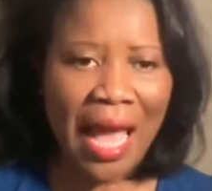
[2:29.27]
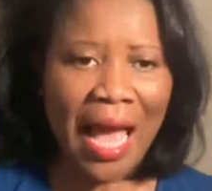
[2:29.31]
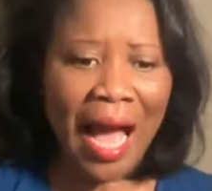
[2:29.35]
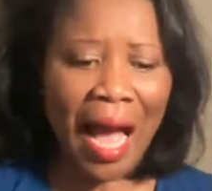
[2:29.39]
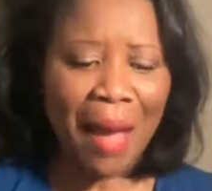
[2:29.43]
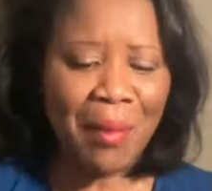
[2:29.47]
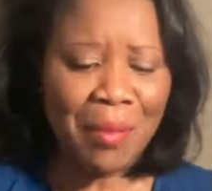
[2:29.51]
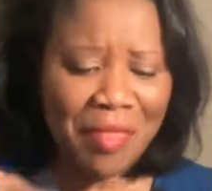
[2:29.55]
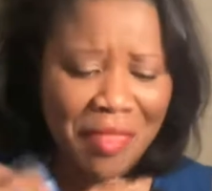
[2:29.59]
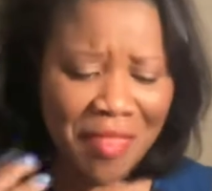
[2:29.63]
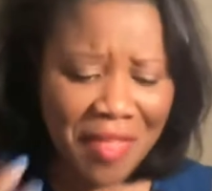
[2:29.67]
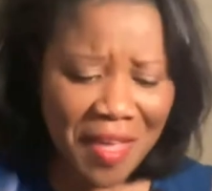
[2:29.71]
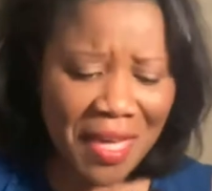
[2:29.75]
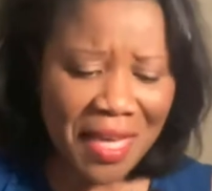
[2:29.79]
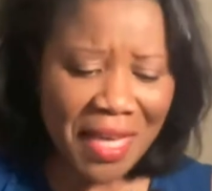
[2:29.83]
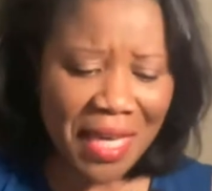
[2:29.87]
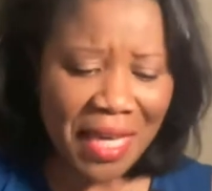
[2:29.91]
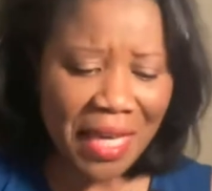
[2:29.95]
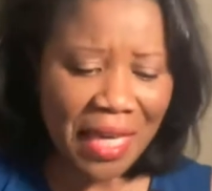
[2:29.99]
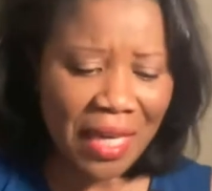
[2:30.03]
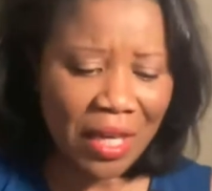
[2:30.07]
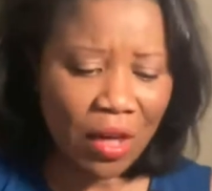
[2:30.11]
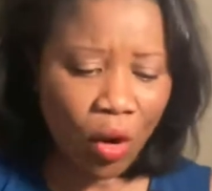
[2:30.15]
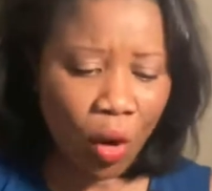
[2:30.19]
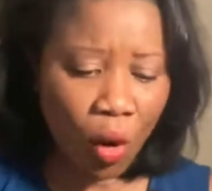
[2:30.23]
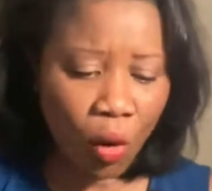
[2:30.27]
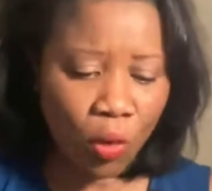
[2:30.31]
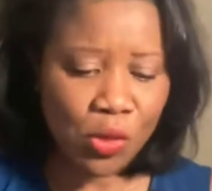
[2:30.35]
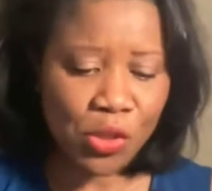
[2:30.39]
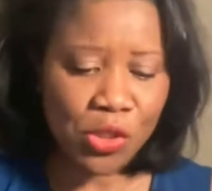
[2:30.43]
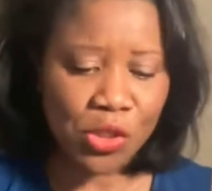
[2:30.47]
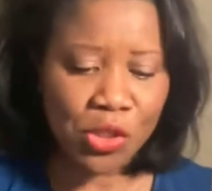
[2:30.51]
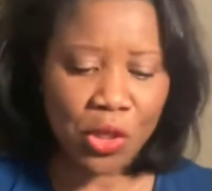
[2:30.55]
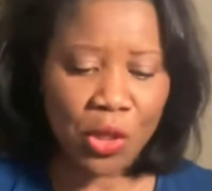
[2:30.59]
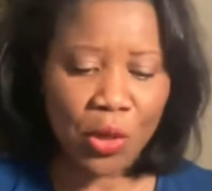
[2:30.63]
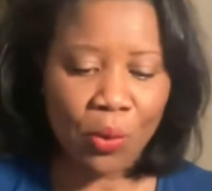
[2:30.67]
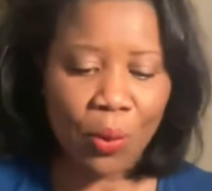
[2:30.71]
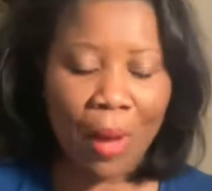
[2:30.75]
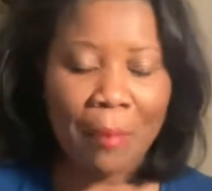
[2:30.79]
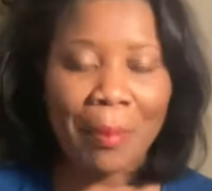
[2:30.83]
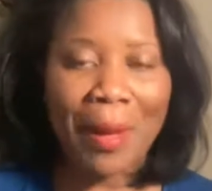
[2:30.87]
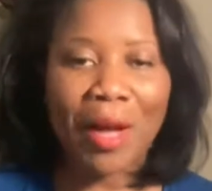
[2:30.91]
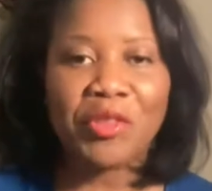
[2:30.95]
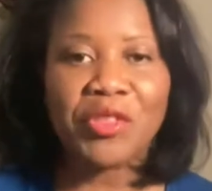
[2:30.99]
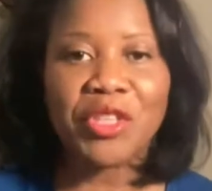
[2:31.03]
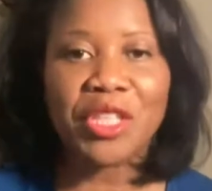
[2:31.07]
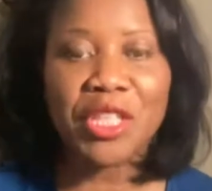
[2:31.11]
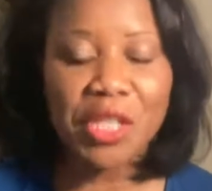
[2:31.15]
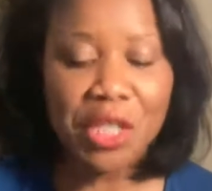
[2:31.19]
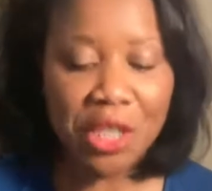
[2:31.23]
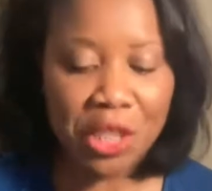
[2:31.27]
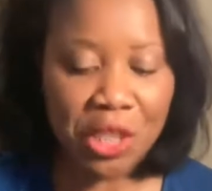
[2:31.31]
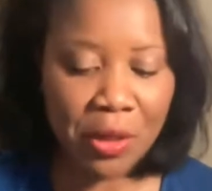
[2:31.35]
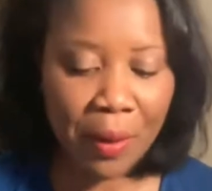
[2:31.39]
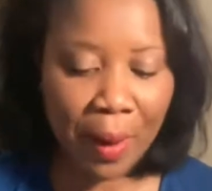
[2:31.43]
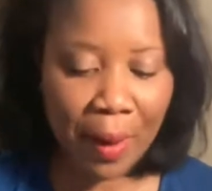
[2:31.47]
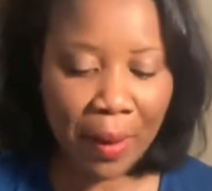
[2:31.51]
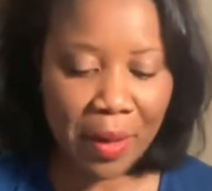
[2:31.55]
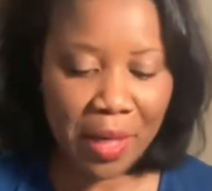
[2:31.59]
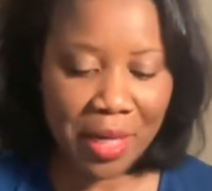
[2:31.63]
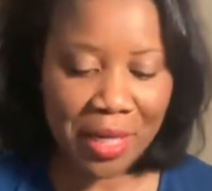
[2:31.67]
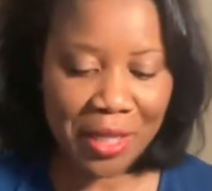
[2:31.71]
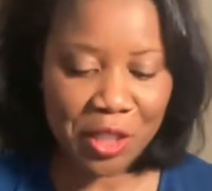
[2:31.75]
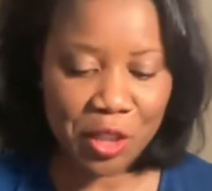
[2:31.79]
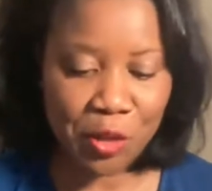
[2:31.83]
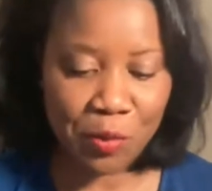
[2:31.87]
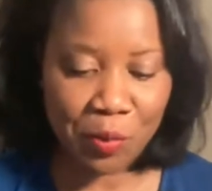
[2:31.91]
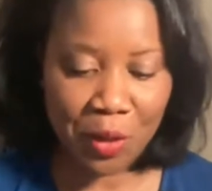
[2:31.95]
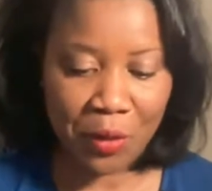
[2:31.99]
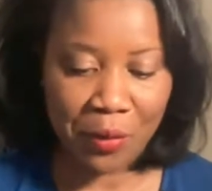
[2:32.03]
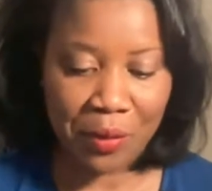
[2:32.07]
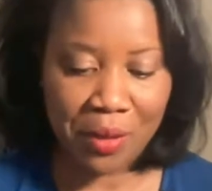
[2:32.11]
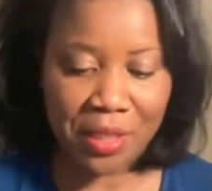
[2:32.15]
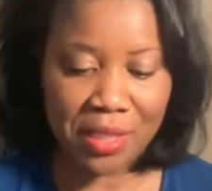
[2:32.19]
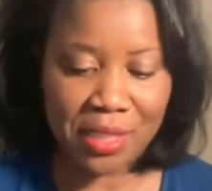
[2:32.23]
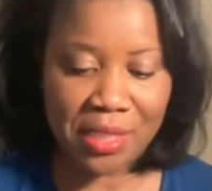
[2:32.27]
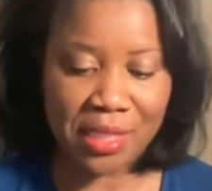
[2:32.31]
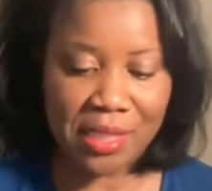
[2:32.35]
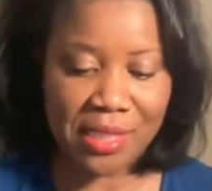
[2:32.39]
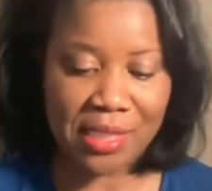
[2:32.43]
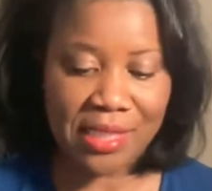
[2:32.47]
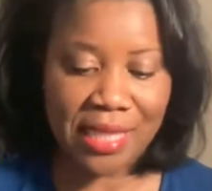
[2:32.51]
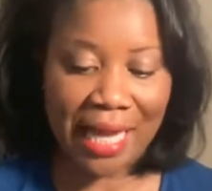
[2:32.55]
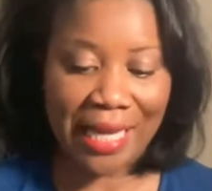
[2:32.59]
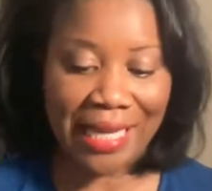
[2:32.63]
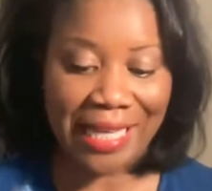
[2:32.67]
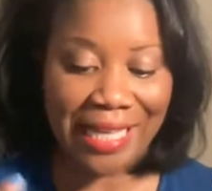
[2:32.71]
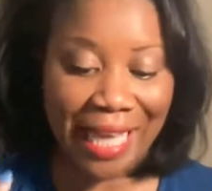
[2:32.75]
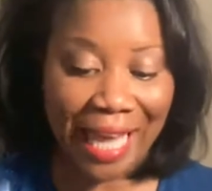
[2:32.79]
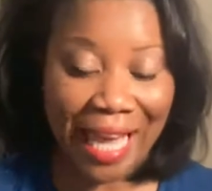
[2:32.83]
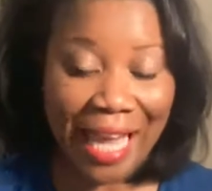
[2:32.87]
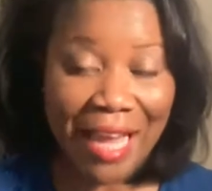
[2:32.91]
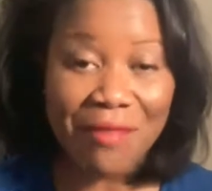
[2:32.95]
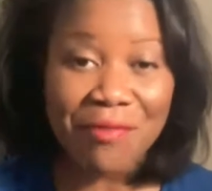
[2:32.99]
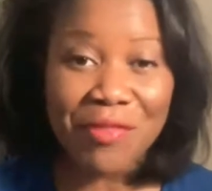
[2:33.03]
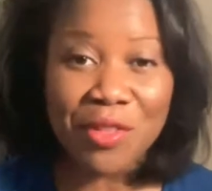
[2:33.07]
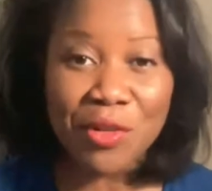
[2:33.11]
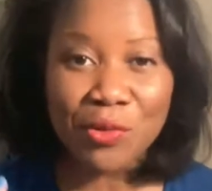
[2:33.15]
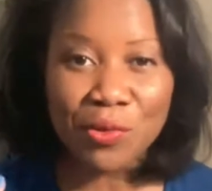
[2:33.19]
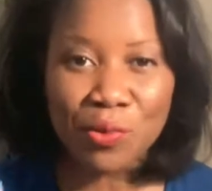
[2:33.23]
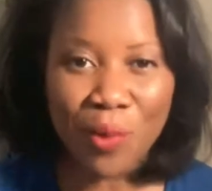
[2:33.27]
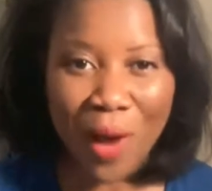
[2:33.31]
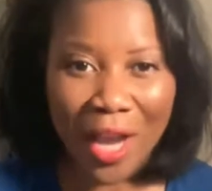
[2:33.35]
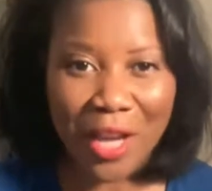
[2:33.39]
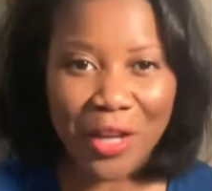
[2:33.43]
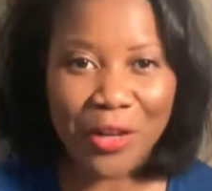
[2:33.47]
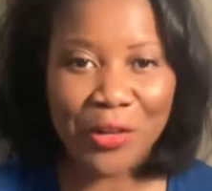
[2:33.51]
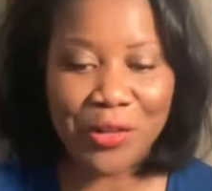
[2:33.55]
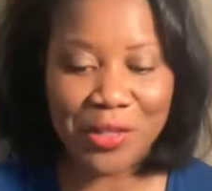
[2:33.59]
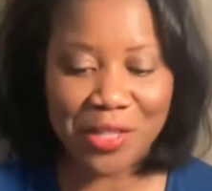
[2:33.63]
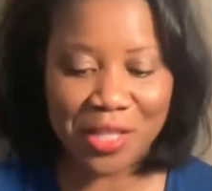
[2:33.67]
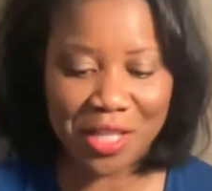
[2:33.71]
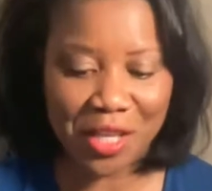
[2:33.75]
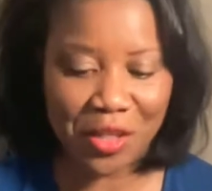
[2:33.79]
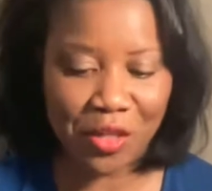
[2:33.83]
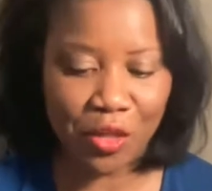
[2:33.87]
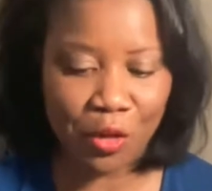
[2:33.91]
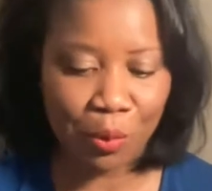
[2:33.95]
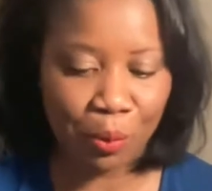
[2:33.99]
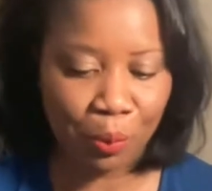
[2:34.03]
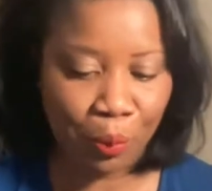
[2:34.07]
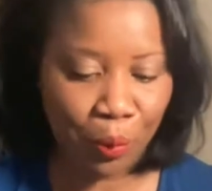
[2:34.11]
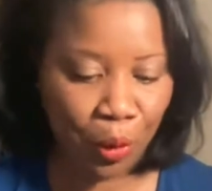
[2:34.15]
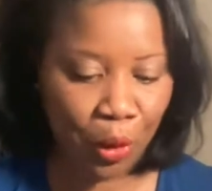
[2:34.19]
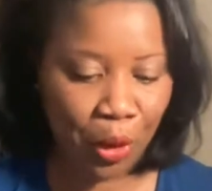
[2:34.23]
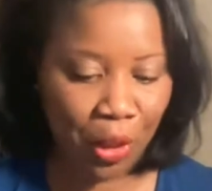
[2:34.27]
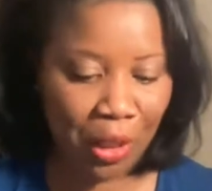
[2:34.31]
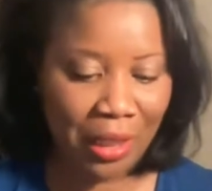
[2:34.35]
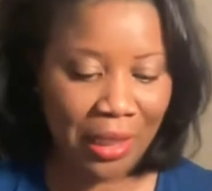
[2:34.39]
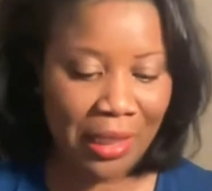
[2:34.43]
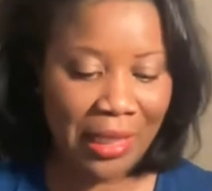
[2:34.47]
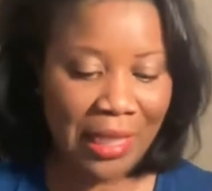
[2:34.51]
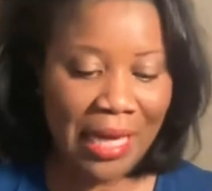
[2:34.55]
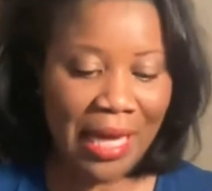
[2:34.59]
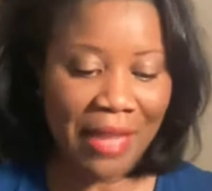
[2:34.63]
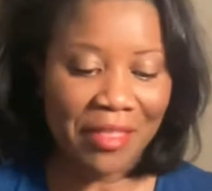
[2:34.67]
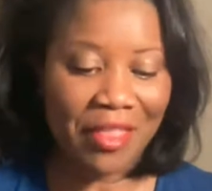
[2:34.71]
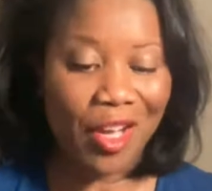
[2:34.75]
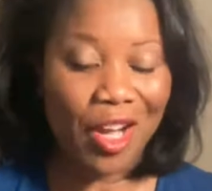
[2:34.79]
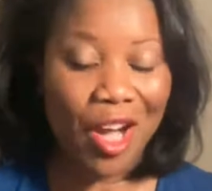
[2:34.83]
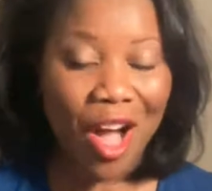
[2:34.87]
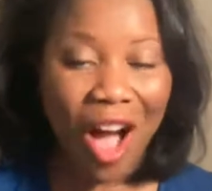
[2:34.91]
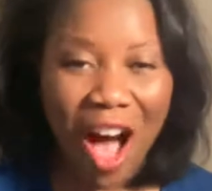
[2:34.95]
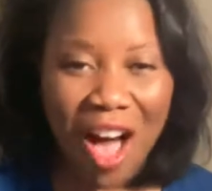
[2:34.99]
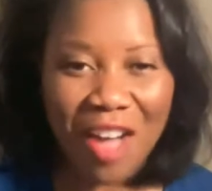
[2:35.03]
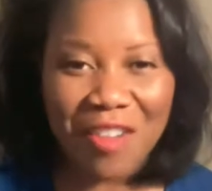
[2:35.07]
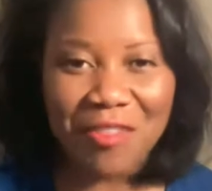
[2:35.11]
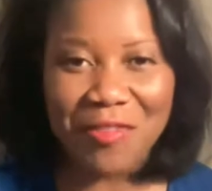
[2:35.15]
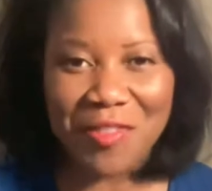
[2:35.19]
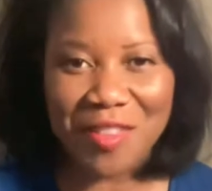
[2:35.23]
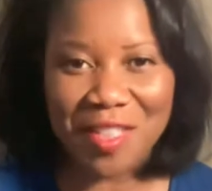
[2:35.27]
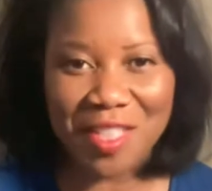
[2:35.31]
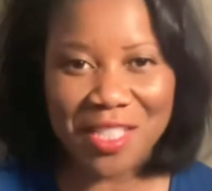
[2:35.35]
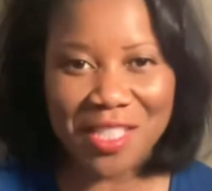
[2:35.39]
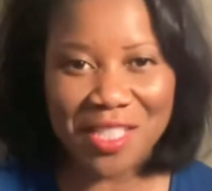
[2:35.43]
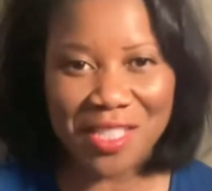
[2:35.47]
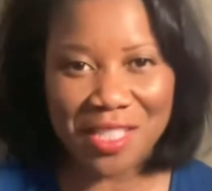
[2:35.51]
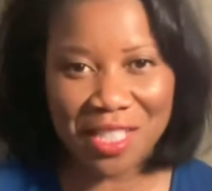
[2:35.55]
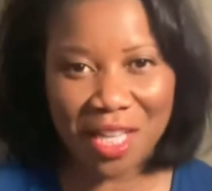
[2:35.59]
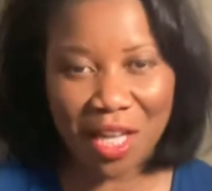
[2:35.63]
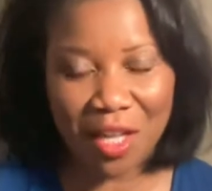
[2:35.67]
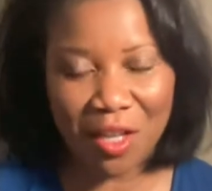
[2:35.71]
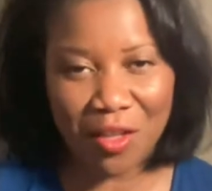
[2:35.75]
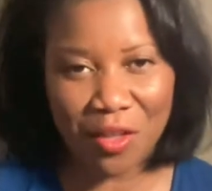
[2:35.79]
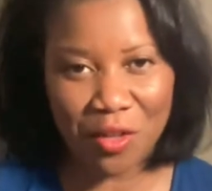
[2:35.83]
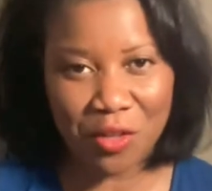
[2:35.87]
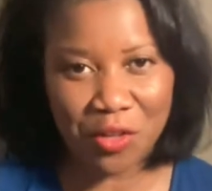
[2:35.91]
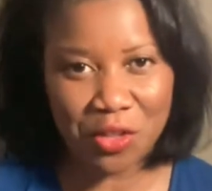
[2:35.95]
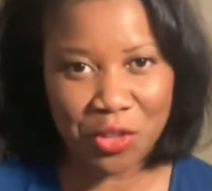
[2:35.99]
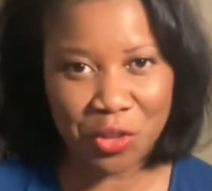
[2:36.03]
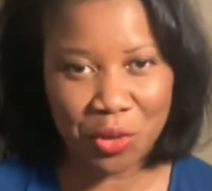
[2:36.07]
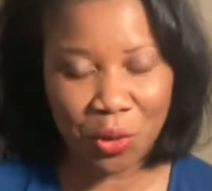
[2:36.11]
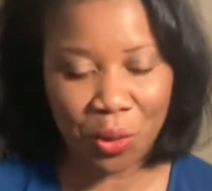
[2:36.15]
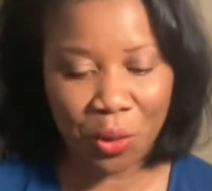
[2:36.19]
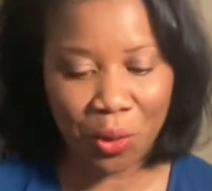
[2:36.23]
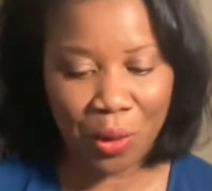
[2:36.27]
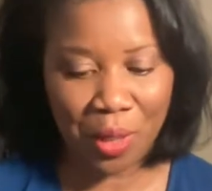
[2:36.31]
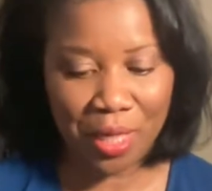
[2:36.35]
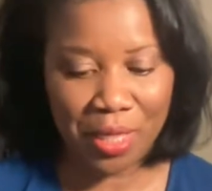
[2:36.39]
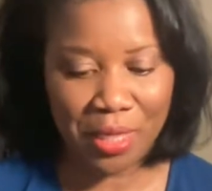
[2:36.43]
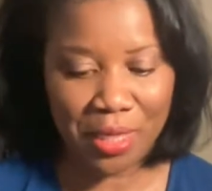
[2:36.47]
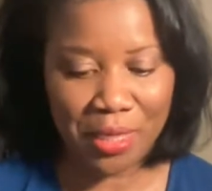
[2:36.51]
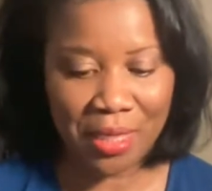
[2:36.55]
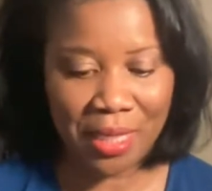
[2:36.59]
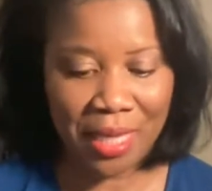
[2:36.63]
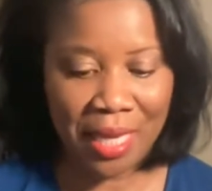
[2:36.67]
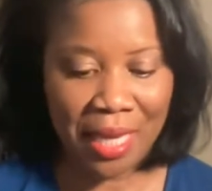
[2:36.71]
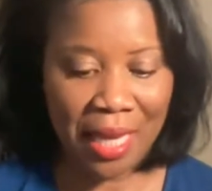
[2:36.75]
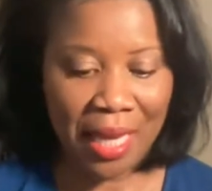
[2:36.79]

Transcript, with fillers: I'm thinking also about the literary experiences that gave the writers in the book the confidence to tell their stories.